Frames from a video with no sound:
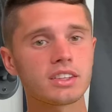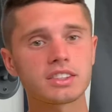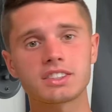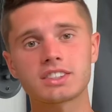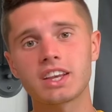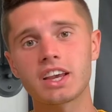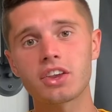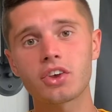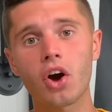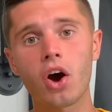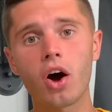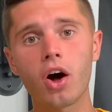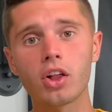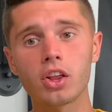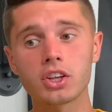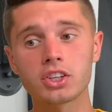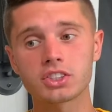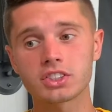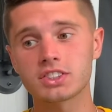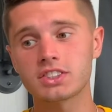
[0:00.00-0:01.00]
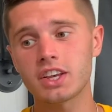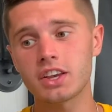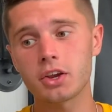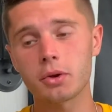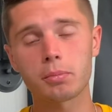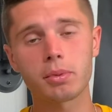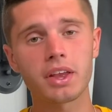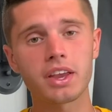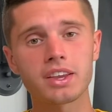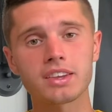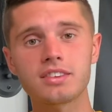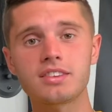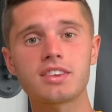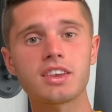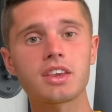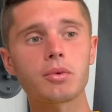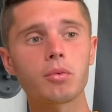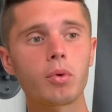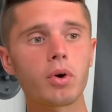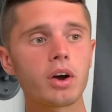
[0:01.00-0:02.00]
say college, let's say you're playing
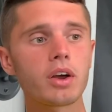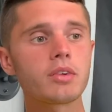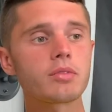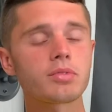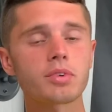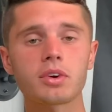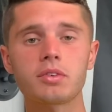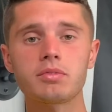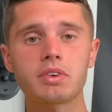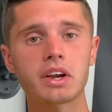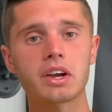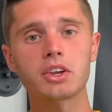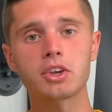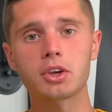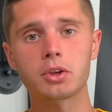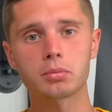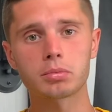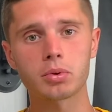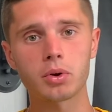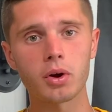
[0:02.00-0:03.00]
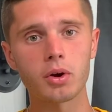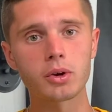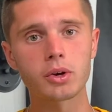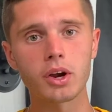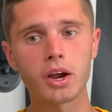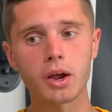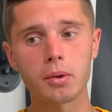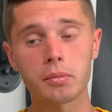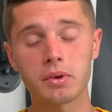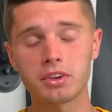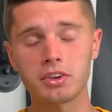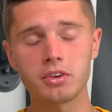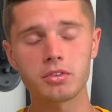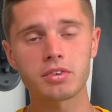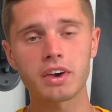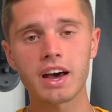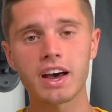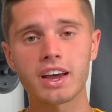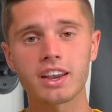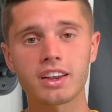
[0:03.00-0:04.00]
D1 for a very good program and you've
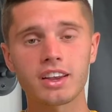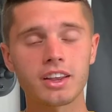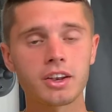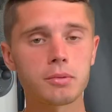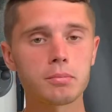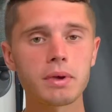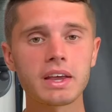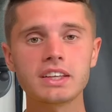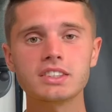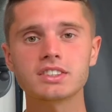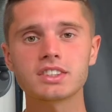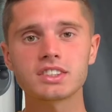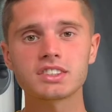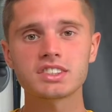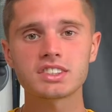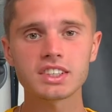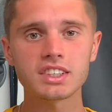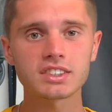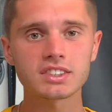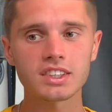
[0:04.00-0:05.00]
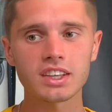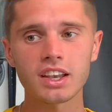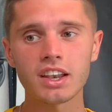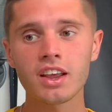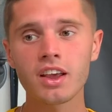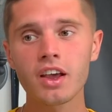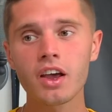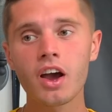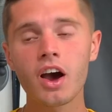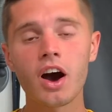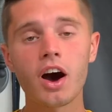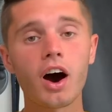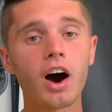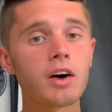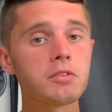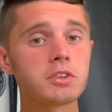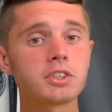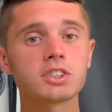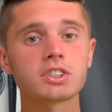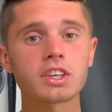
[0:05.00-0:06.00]
had an amazing season,
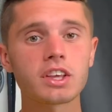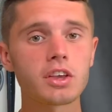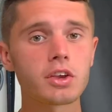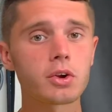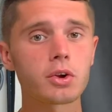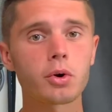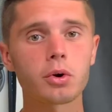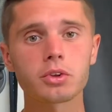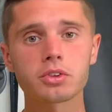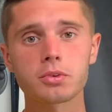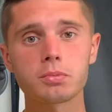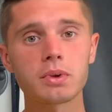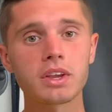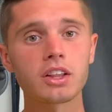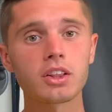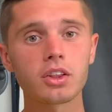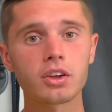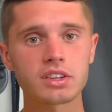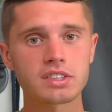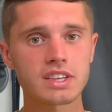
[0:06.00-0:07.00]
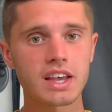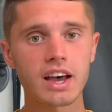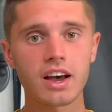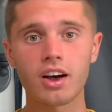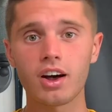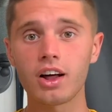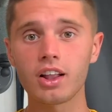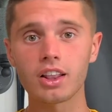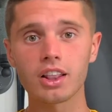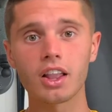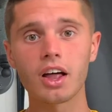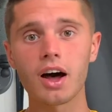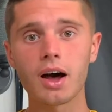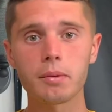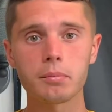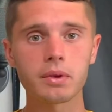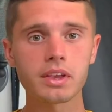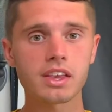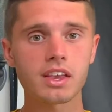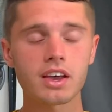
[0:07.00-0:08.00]
obviously you're going to be looked at a
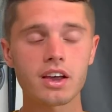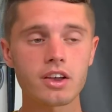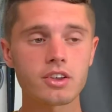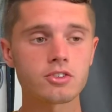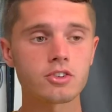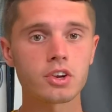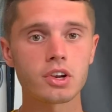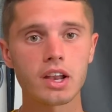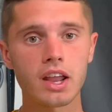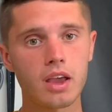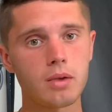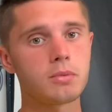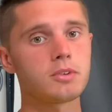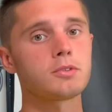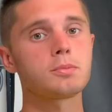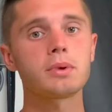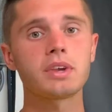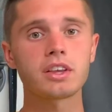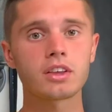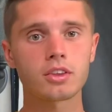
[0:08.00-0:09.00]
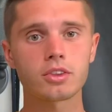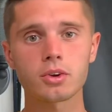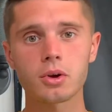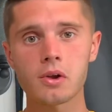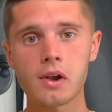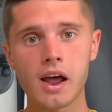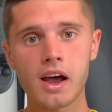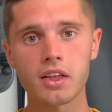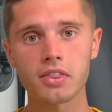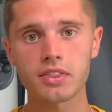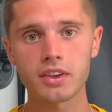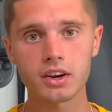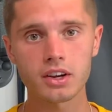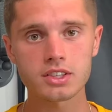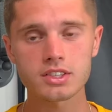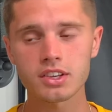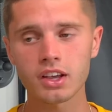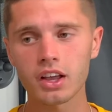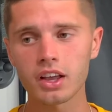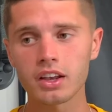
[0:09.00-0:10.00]
lot because your name is being thrown out there a
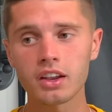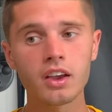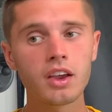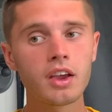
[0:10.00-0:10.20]
ton.